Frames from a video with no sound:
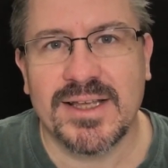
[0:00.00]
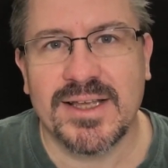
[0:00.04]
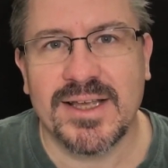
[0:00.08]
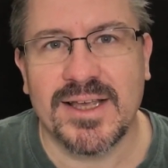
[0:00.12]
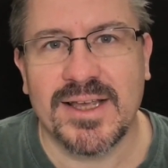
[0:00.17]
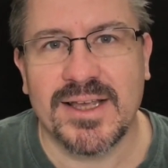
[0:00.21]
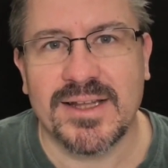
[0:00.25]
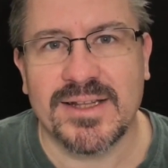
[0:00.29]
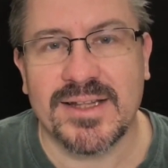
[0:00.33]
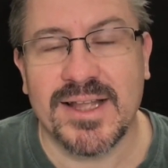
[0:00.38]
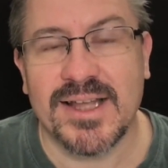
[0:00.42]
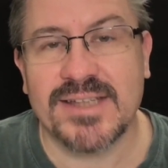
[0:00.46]

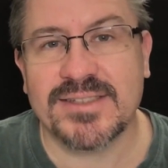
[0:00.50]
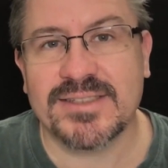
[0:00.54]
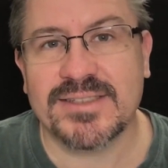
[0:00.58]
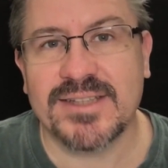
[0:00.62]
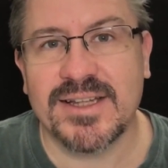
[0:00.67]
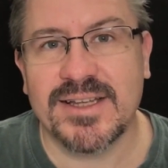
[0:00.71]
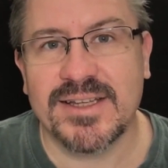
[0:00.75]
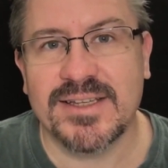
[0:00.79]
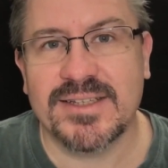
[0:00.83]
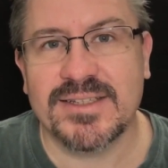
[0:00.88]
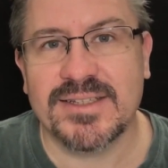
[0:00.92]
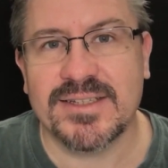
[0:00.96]
And last
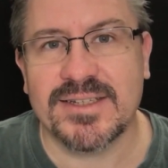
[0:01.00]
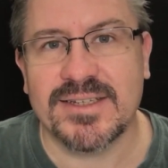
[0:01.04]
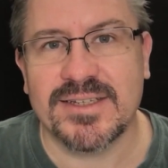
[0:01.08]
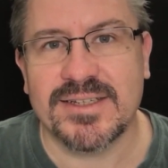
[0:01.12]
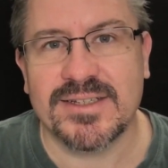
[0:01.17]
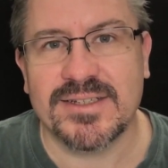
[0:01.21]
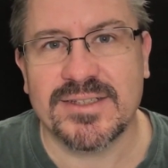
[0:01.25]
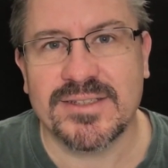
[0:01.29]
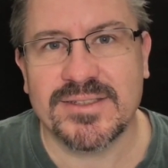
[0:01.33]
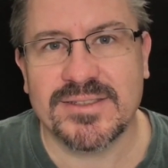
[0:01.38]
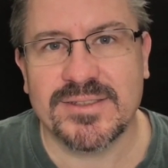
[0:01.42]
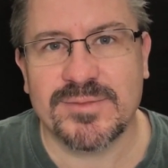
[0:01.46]
night,
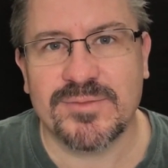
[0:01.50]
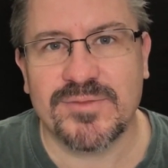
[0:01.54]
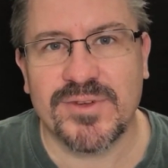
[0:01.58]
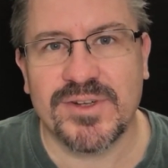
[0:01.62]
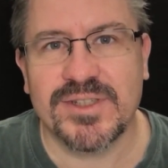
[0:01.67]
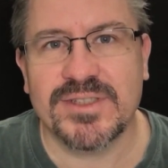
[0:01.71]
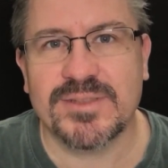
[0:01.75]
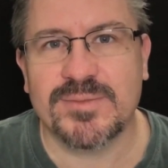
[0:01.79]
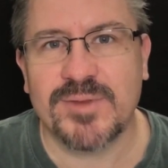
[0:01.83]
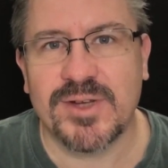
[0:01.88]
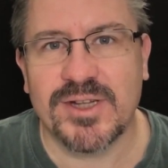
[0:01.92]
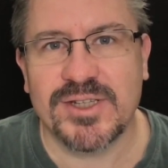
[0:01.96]
some
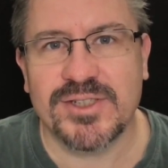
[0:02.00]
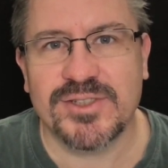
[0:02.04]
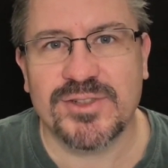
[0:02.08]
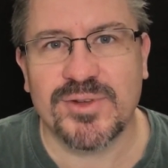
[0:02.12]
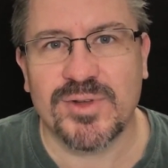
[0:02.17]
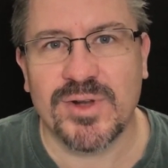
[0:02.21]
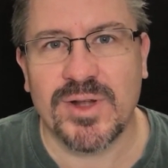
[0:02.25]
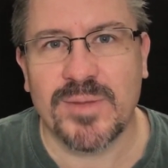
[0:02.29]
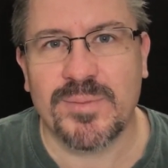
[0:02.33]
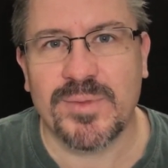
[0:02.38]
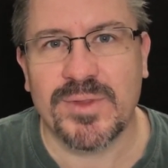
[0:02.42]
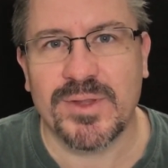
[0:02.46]
friends of mine
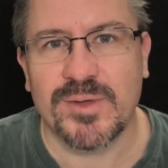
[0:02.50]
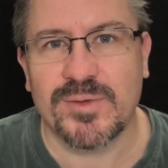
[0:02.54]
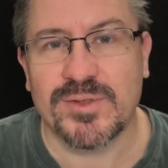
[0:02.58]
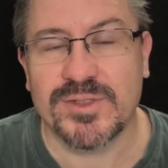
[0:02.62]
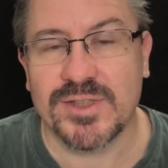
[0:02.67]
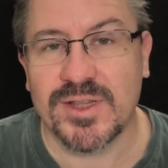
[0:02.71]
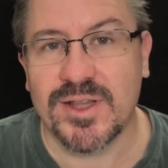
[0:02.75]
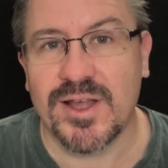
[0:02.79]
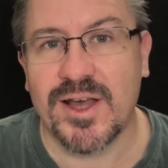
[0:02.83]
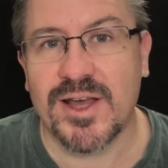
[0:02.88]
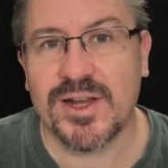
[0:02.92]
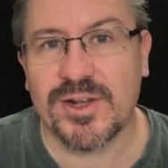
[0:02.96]
showed up, and there
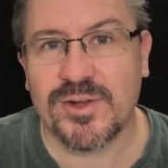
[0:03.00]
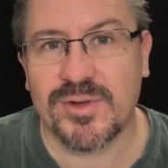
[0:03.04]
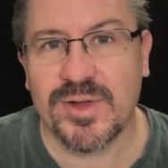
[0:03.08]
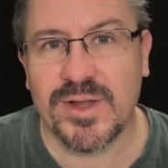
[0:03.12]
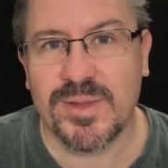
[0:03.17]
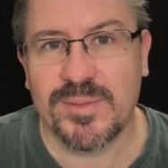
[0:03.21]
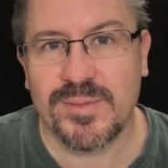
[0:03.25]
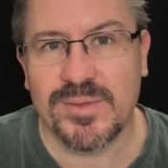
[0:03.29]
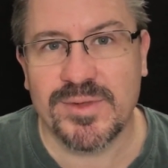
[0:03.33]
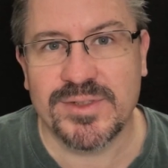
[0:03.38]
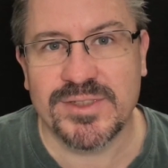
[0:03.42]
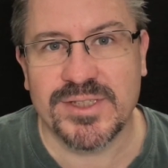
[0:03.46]
was a lot of
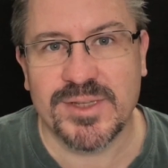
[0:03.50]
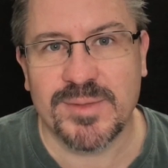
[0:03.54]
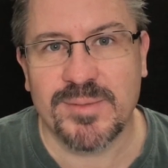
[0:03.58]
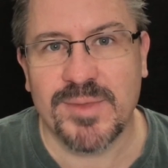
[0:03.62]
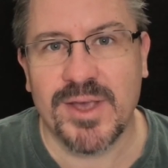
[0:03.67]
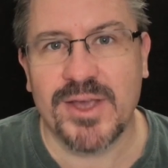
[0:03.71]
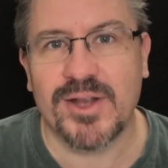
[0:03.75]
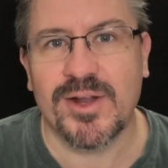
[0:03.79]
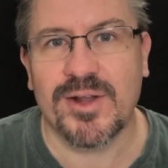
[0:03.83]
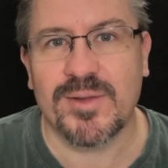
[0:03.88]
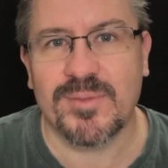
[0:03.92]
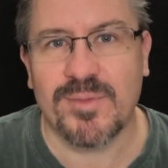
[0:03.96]
great music
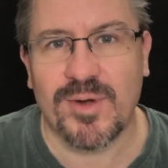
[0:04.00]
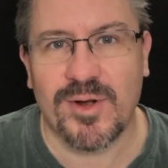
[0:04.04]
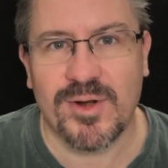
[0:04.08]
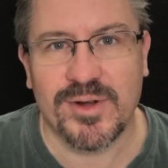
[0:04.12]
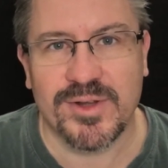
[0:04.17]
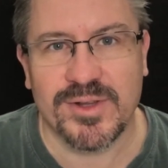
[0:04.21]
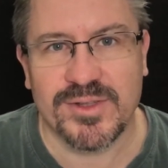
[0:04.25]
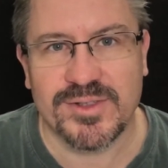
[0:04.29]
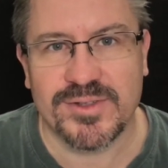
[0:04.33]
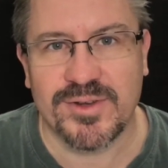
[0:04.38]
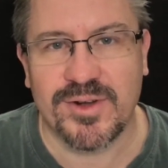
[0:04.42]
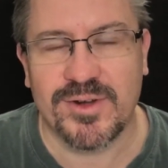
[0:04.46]
made on
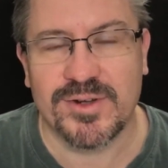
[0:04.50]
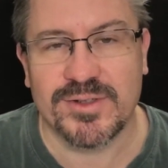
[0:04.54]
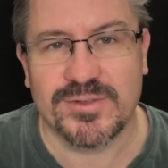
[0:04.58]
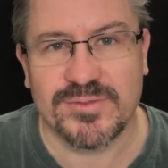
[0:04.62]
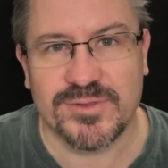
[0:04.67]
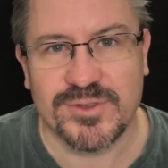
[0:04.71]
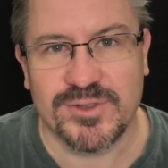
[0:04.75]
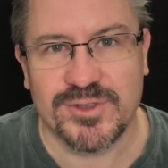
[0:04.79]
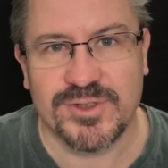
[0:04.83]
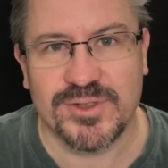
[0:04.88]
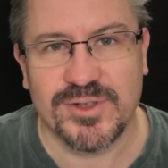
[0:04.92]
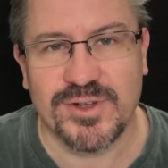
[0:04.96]
Martin guitars
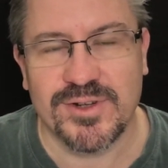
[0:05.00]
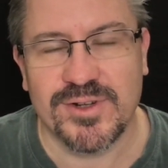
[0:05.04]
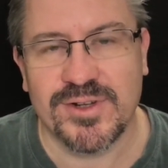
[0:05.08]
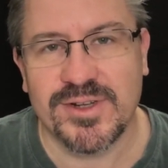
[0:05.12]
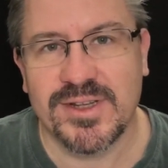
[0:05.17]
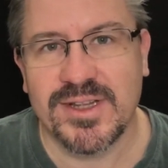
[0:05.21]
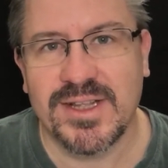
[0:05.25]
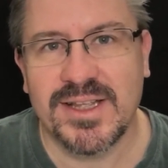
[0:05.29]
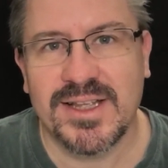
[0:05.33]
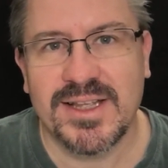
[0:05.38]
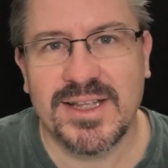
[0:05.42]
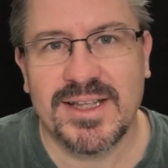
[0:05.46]
for
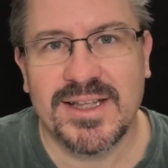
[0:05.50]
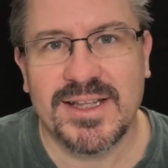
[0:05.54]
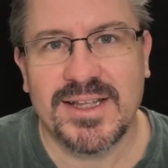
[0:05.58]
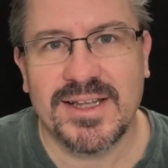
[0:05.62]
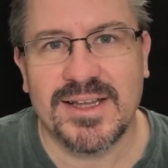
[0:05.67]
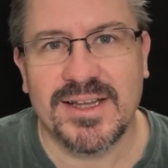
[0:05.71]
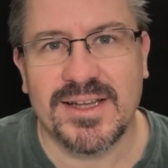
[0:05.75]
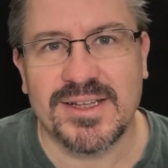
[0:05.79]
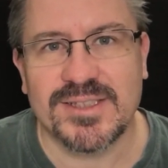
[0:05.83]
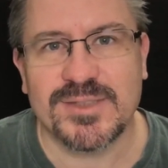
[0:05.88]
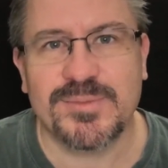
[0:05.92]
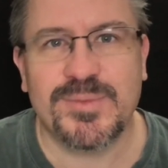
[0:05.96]
sure.
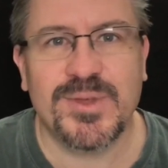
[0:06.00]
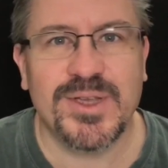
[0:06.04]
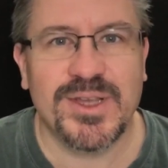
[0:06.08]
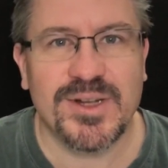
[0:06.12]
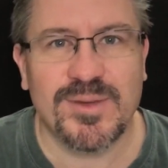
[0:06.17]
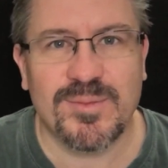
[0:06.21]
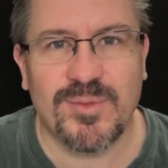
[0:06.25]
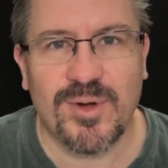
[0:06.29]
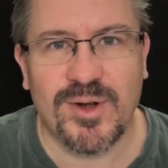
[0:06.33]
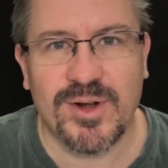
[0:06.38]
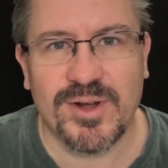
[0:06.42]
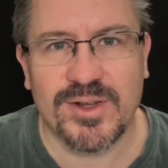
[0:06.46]

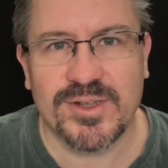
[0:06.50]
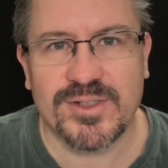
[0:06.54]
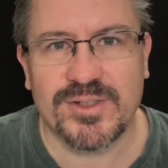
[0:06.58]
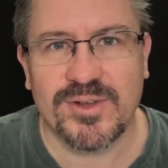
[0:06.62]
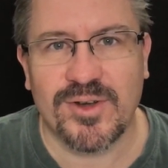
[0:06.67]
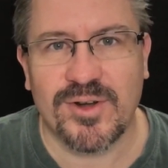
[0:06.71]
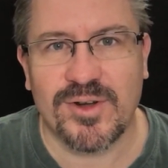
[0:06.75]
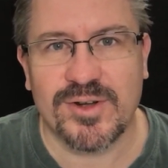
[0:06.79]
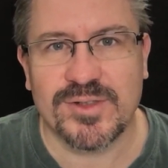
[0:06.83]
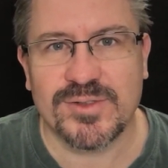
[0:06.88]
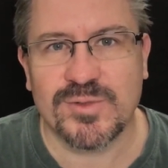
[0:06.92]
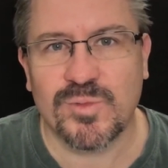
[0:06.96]
Speaking of Martin
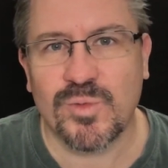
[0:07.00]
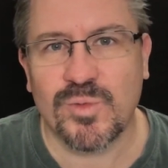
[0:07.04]
guitars,